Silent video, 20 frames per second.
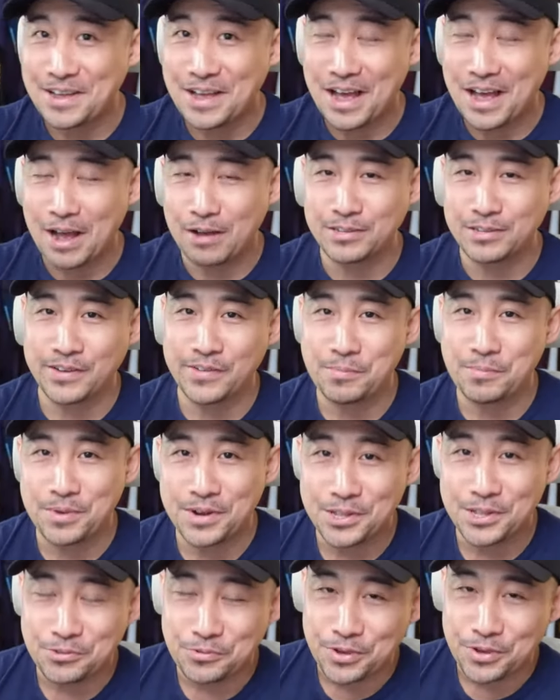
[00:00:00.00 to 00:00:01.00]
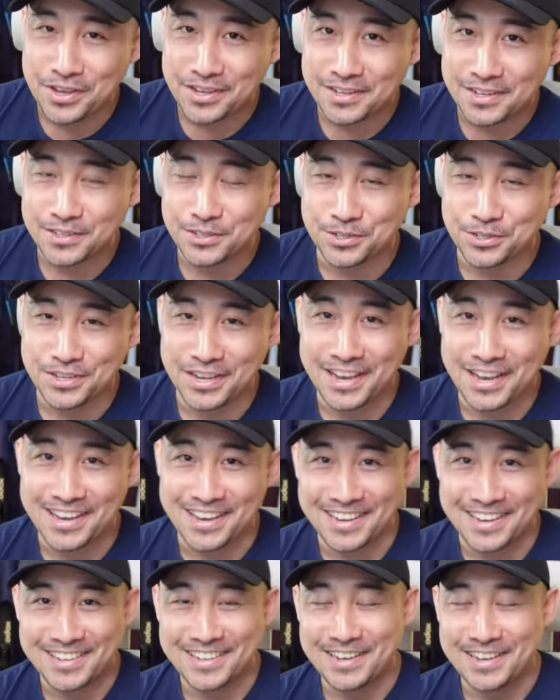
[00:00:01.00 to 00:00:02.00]
how's everybody doing
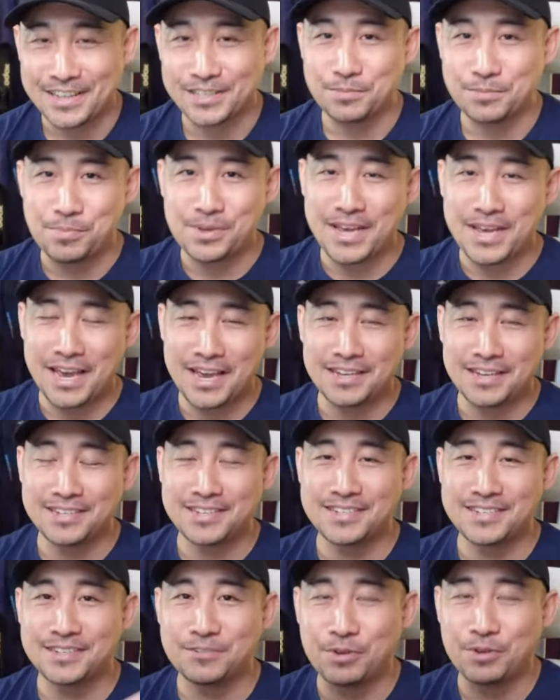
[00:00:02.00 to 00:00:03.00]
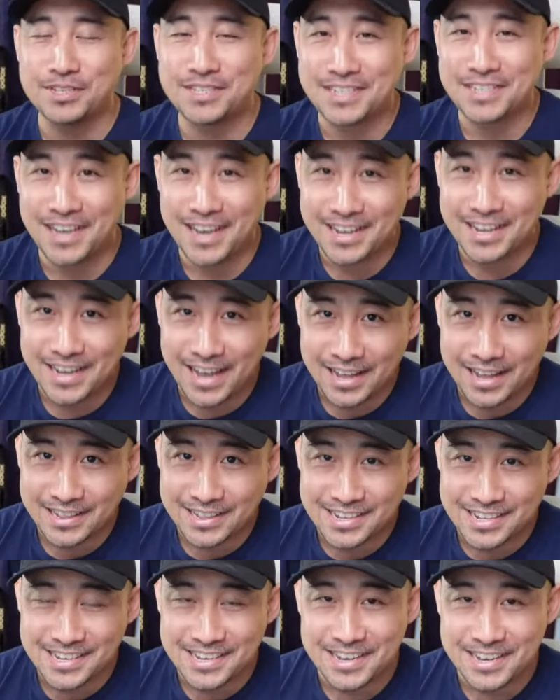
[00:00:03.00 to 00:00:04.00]
today? It's me, Ace, once again at
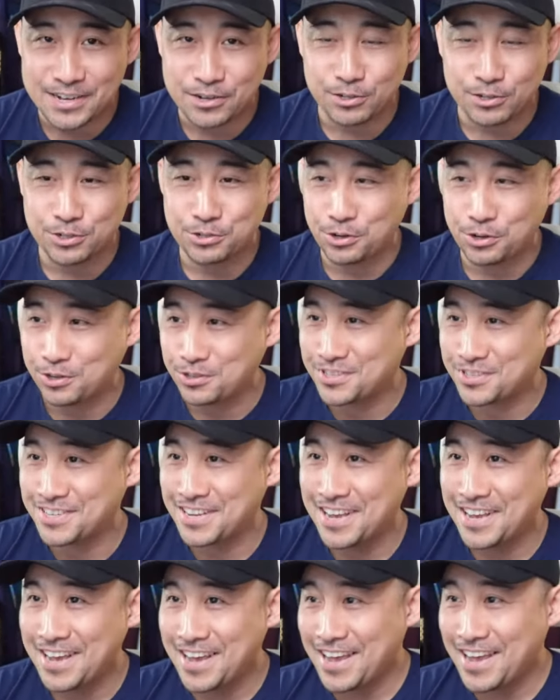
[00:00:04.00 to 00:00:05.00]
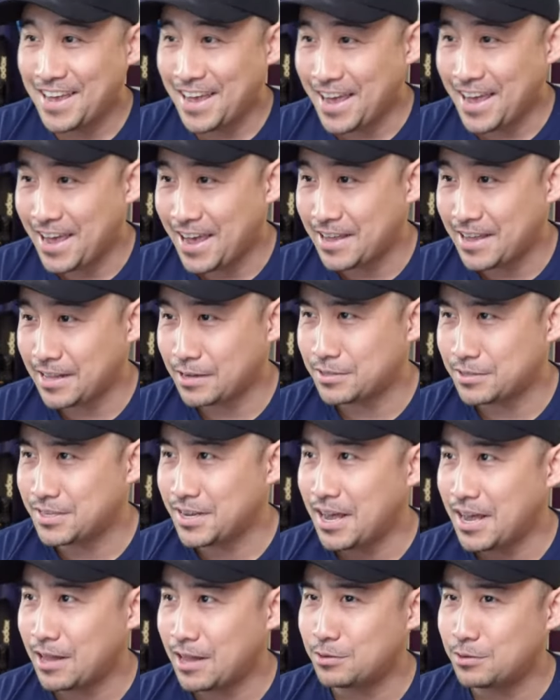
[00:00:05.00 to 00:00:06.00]
the controls. And I'd like to say
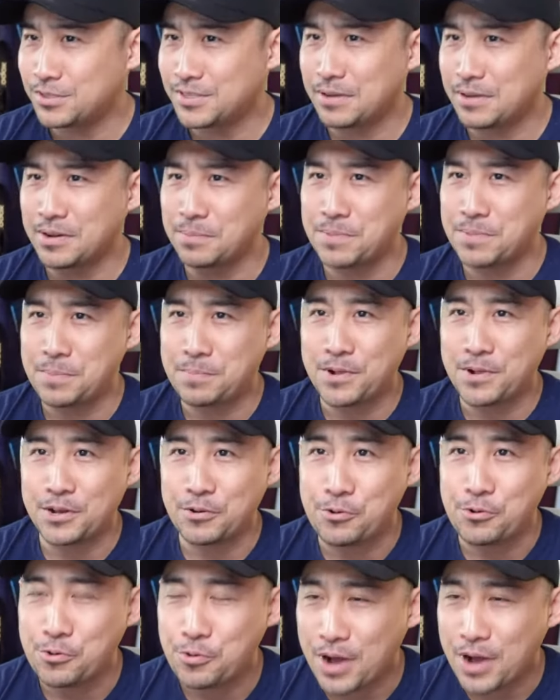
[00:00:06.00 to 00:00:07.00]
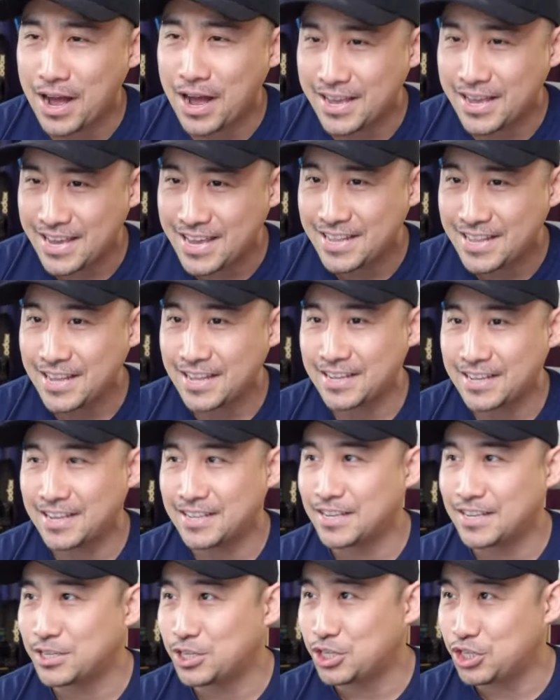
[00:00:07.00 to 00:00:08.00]
hello to some of the people who are in
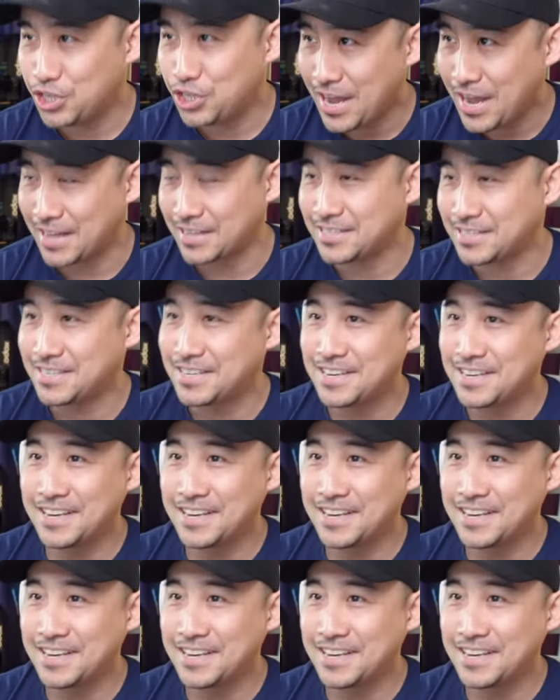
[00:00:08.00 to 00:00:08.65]
the chat.